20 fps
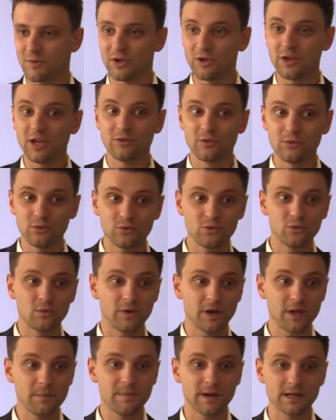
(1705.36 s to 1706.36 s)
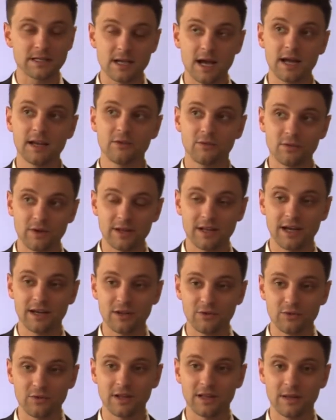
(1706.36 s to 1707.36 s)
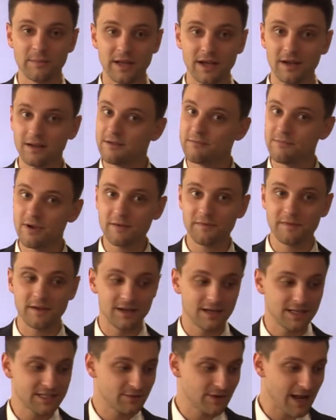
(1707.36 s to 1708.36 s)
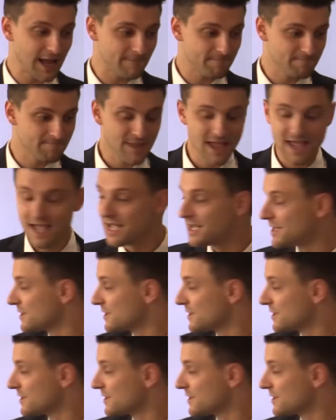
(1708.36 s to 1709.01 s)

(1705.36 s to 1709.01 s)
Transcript: What do you need to do to do more impacts? I need to ring the bell. Perfect. Let's do that.